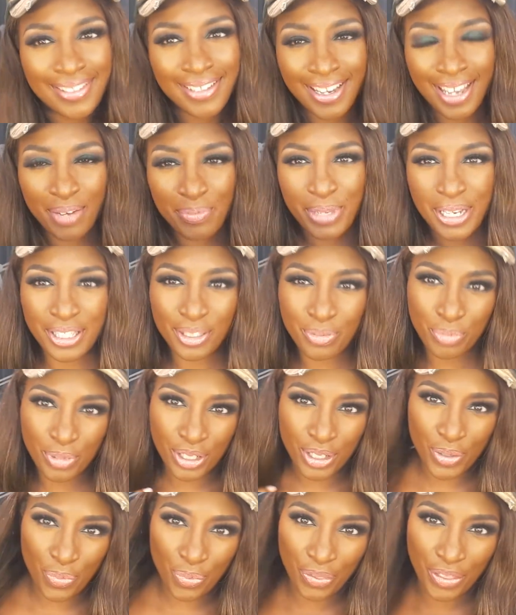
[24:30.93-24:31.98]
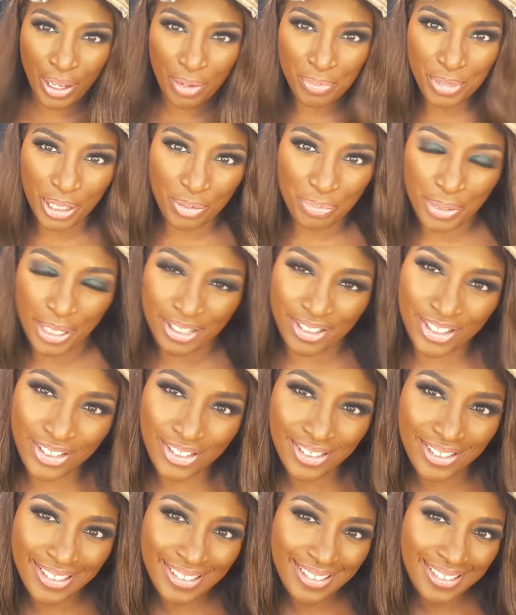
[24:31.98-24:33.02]
Gotta make some cute thumbnail
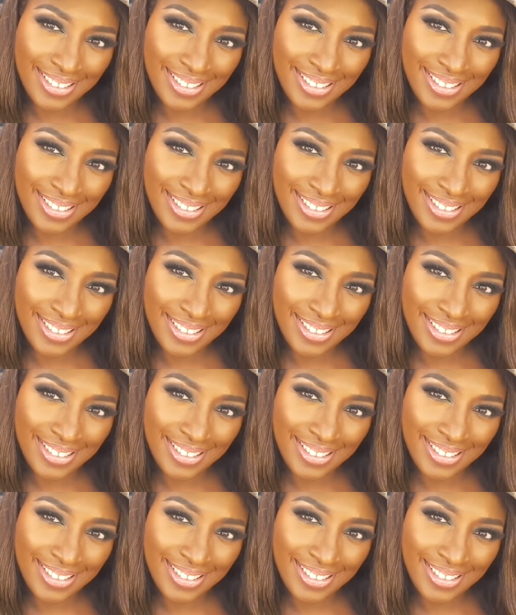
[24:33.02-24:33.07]
pictures.